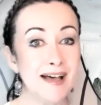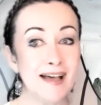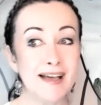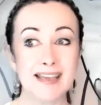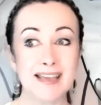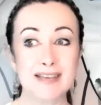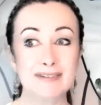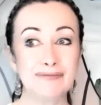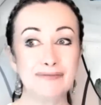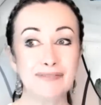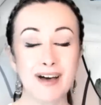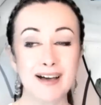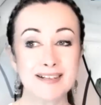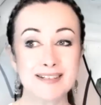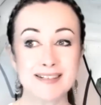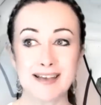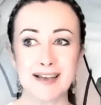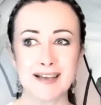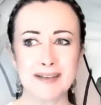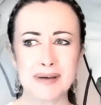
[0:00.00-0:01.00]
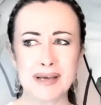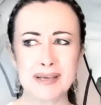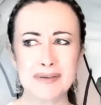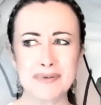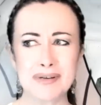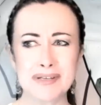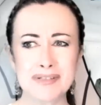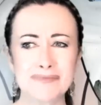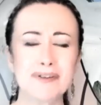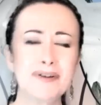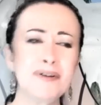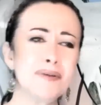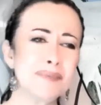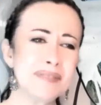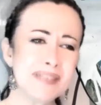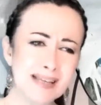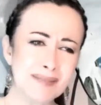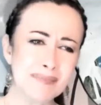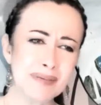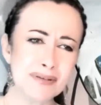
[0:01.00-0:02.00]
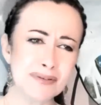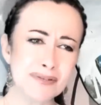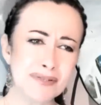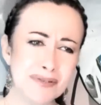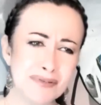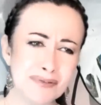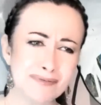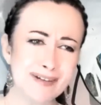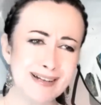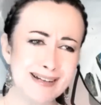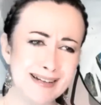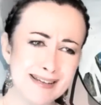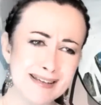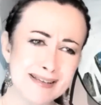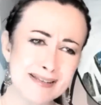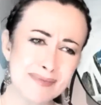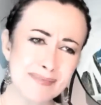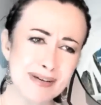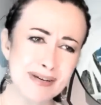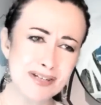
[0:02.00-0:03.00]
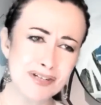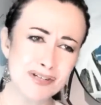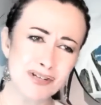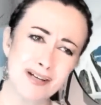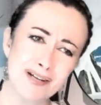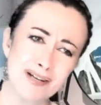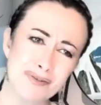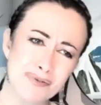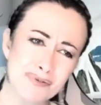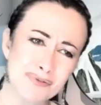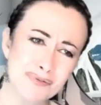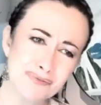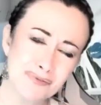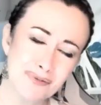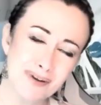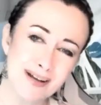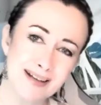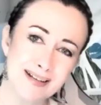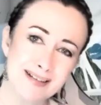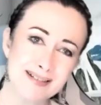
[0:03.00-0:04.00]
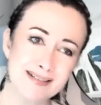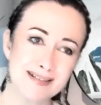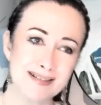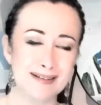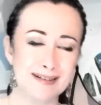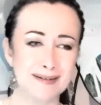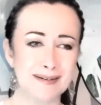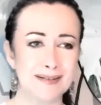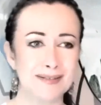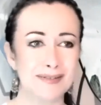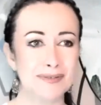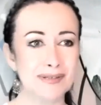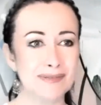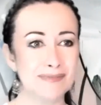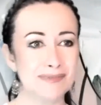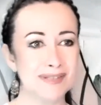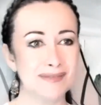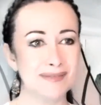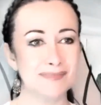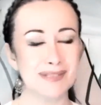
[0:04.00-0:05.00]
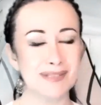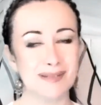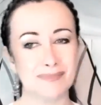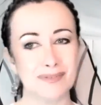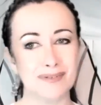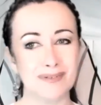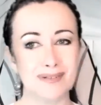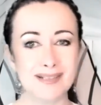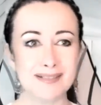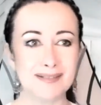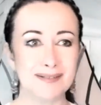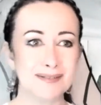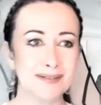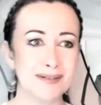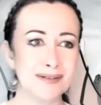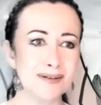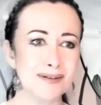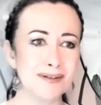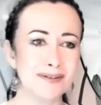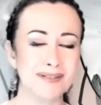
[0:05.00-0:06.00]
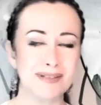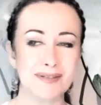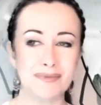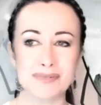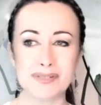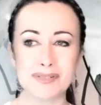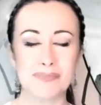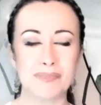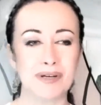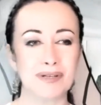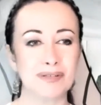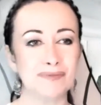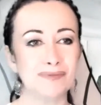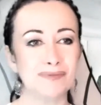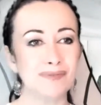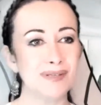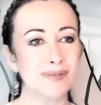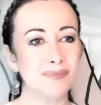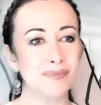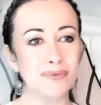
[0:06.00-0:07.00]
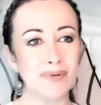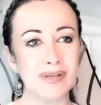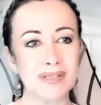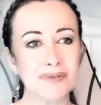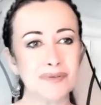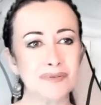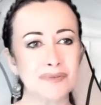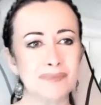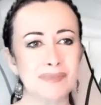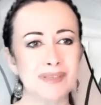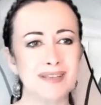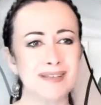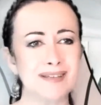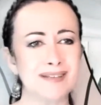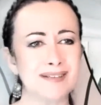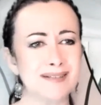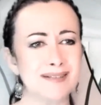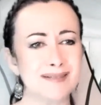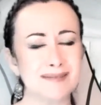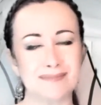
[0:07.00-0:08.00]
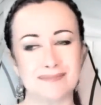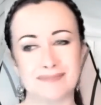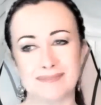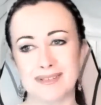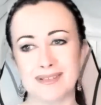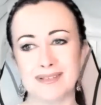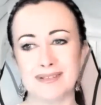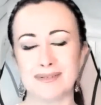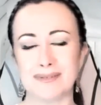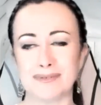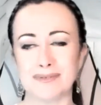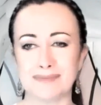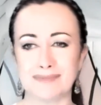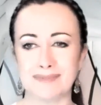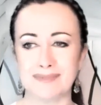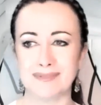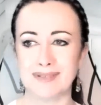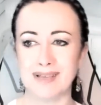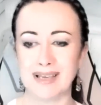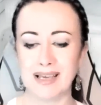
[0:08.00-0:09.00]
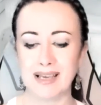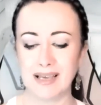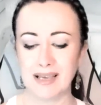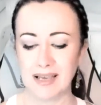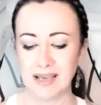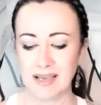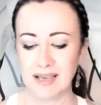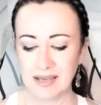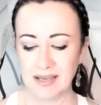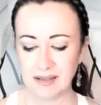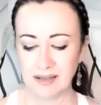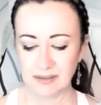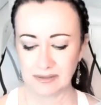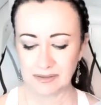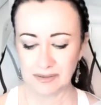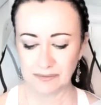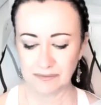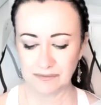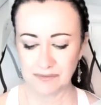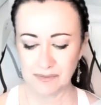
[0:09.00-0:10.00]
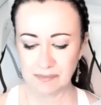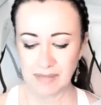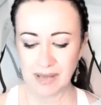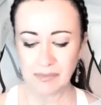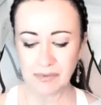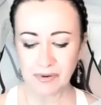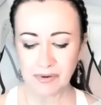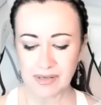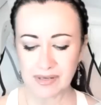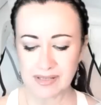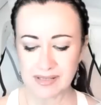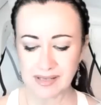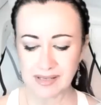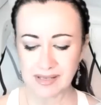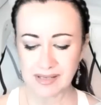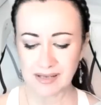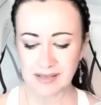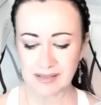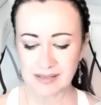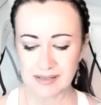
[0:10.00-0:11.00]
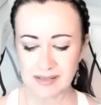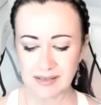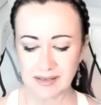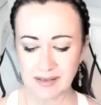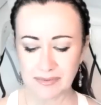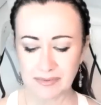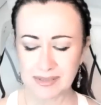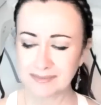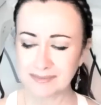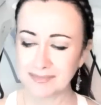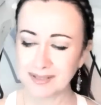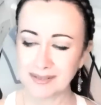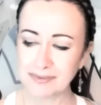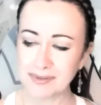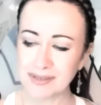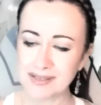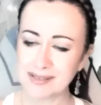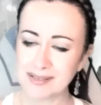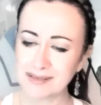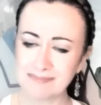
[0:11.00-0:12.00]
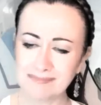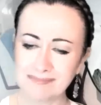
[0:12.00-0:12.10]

in fact, I was very upset because, Valnek is my childhood friend. I know him since I'm a little girl. He was part of the team who rescued me and, a lot of memories. And when I was,